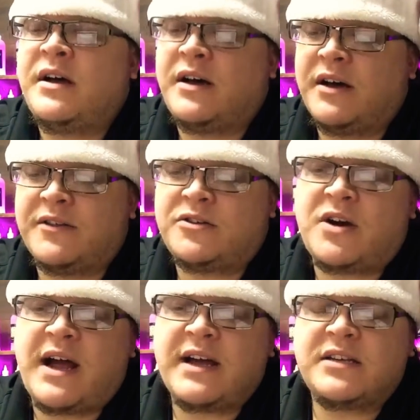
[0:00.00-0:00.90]
The
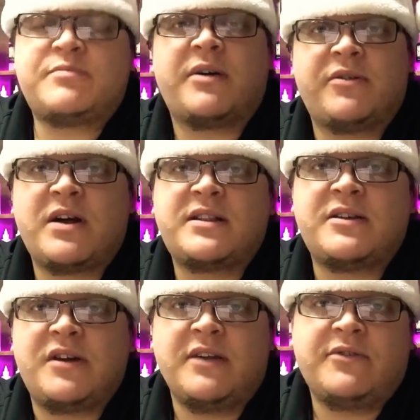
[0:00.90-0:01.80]
drag is probably right
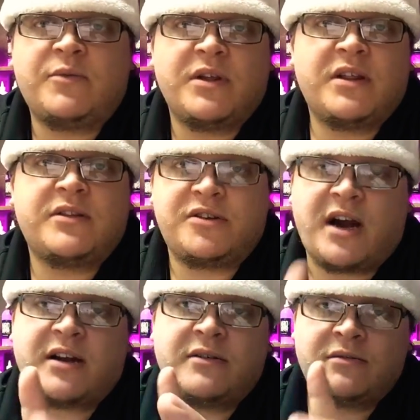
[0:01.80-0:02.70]
there even with it.
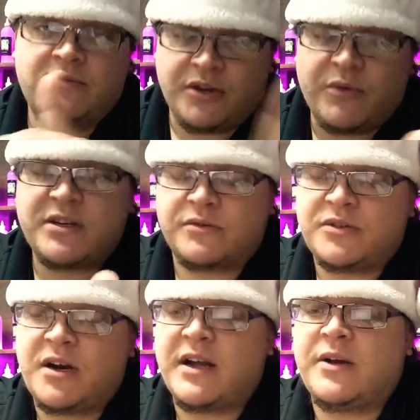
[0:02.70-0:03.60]
The original
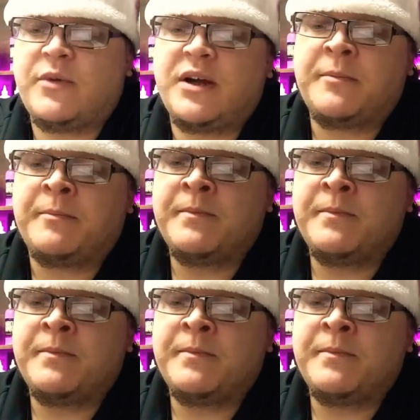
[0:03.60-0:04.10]
drag anyway.